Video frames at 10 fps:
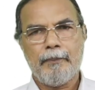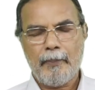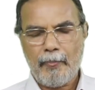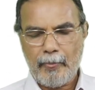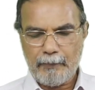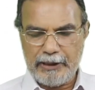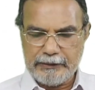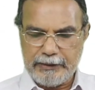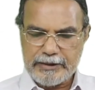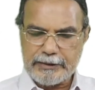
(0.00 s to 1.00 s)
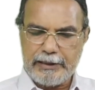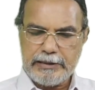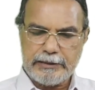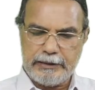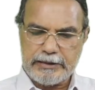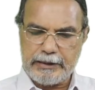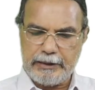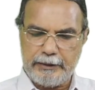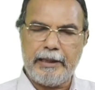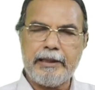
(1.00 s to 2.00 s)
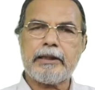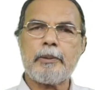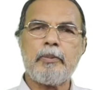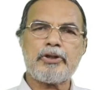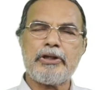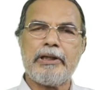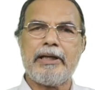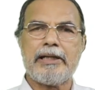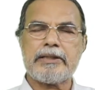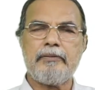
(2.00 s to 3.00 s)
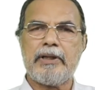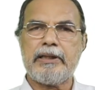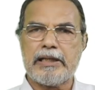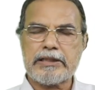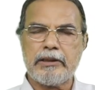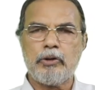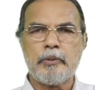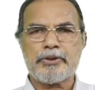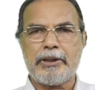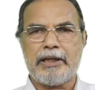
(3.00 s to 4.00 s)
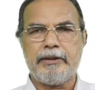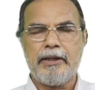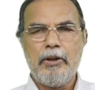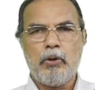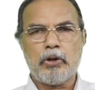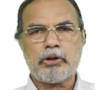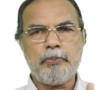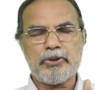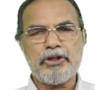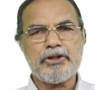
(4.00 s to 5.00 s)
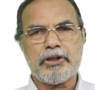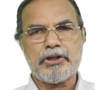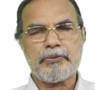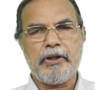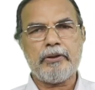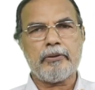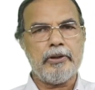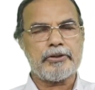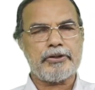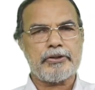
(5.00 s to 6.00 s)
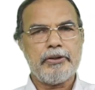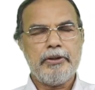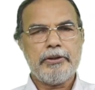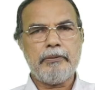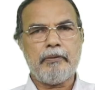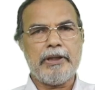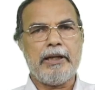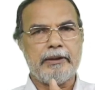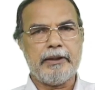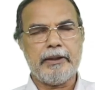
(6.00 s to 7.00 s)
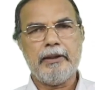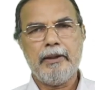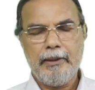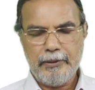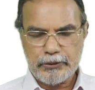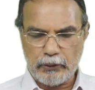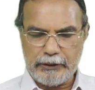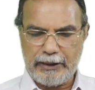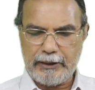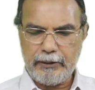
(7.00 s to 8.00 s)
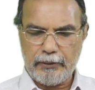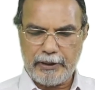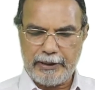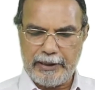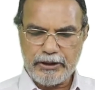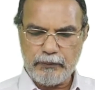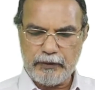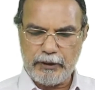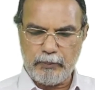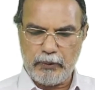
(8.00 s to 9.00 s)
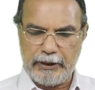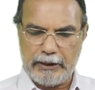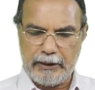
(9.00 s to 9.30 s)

But in this case, it is a dicarboxylic acid where the acid groups are at ortho positions very close to one another, so that on reaction with ammonia,